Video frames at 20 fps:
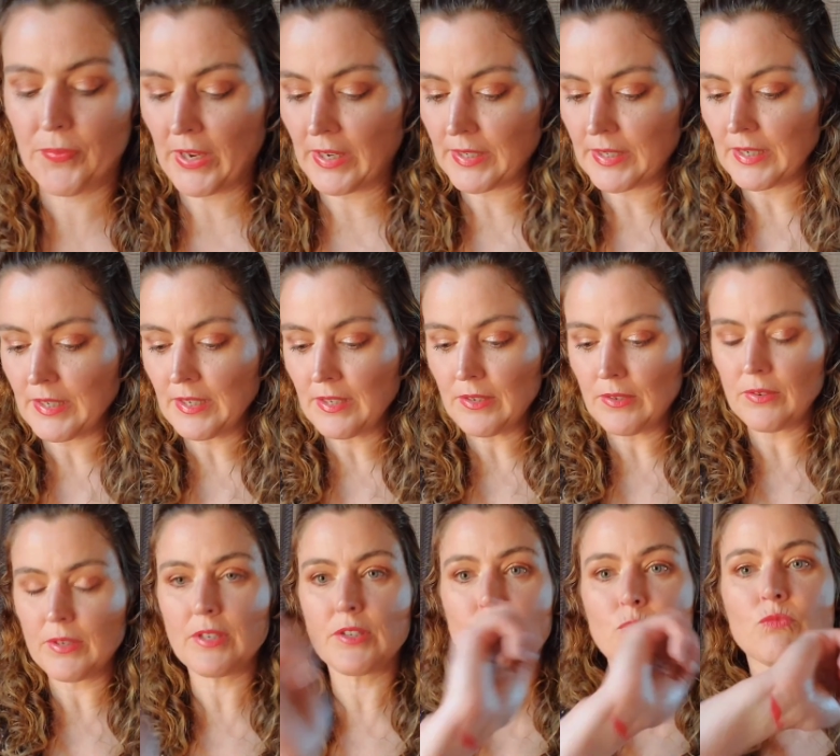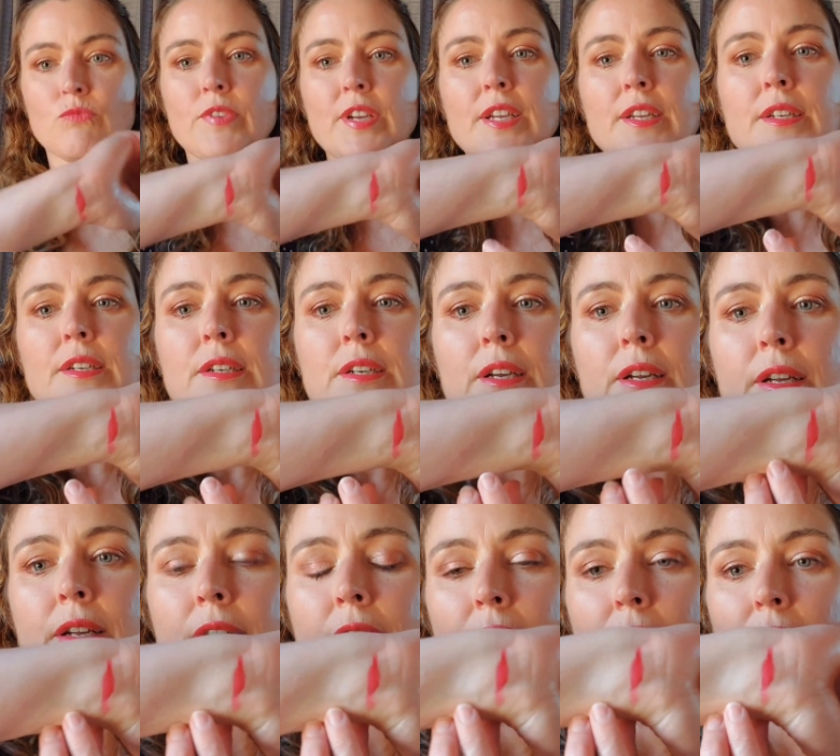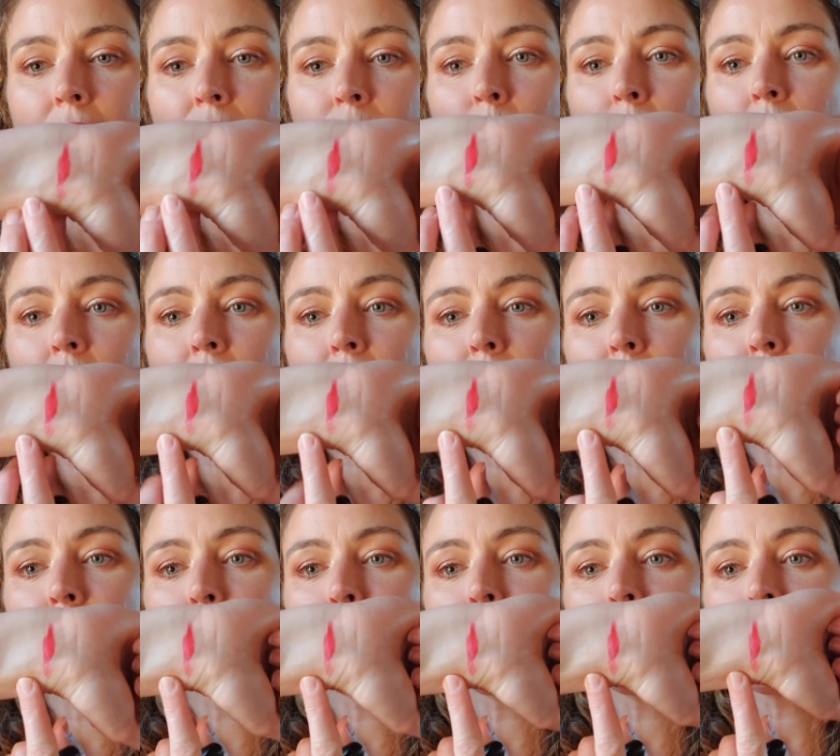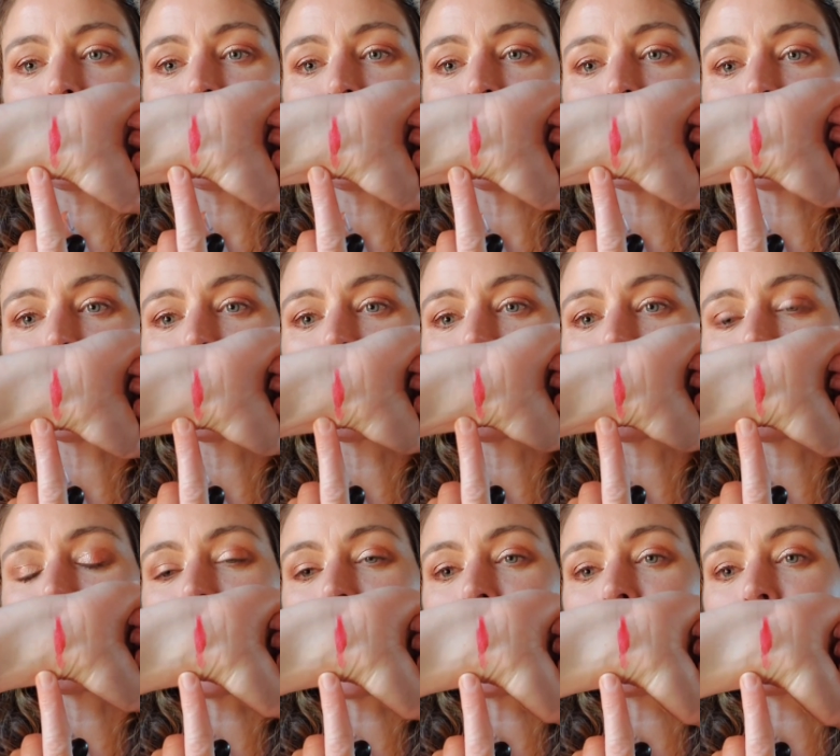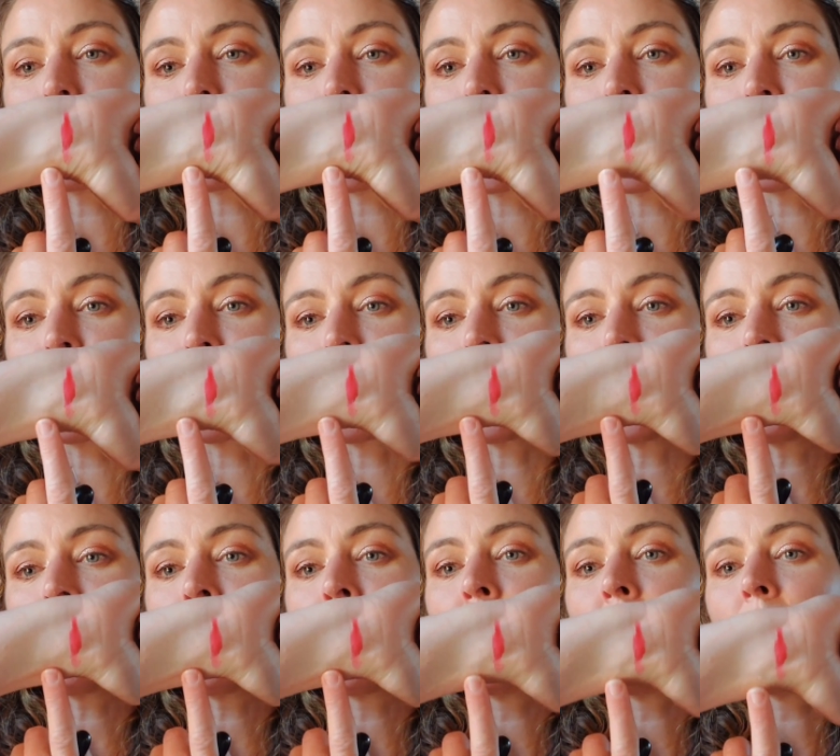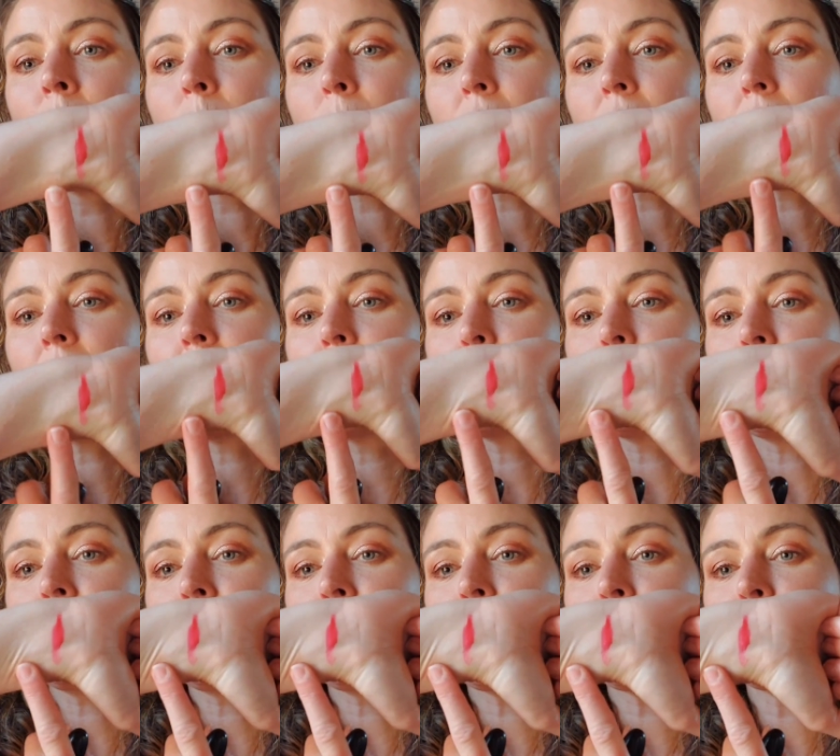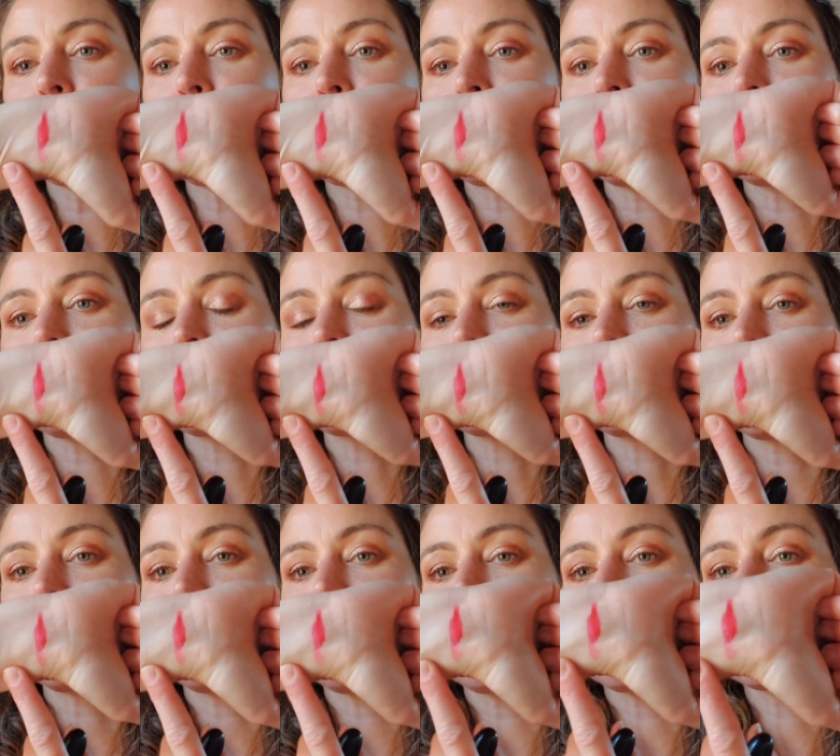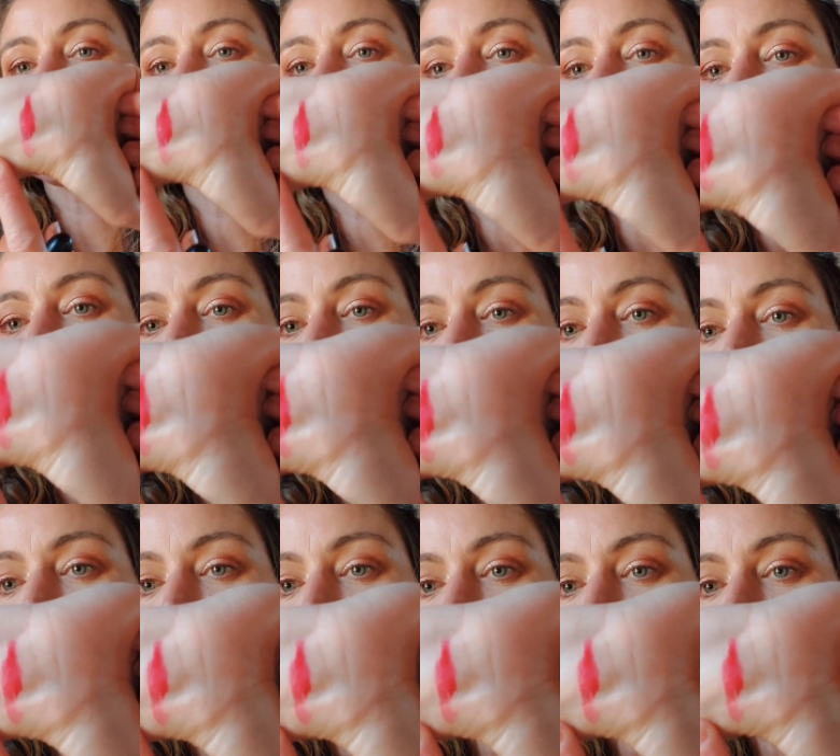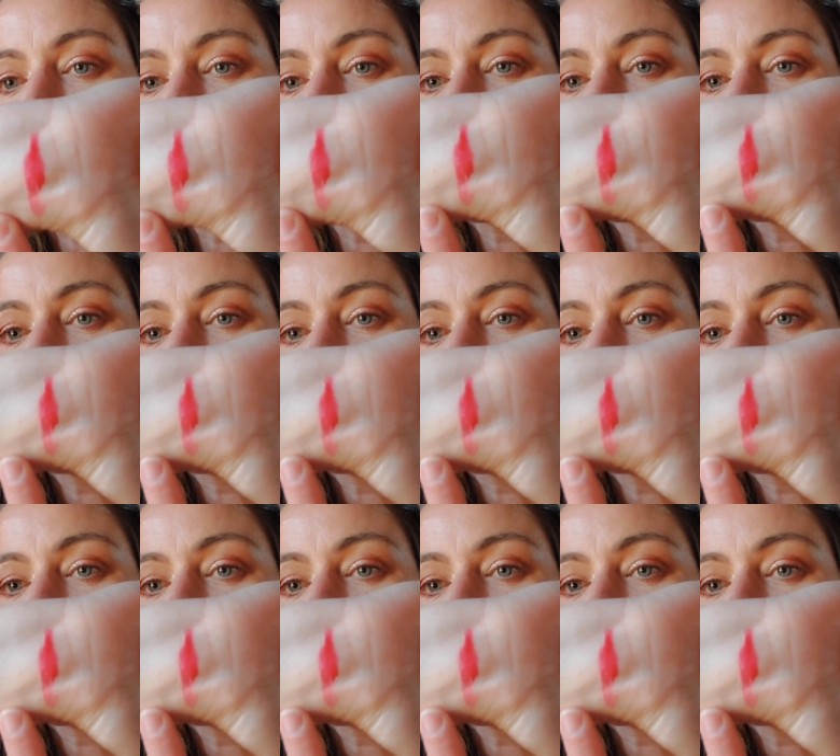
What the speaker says: it doesn't look as red as what I thought it was for MAC Brave Red, but again, we're filming on my cell phone, so it's probably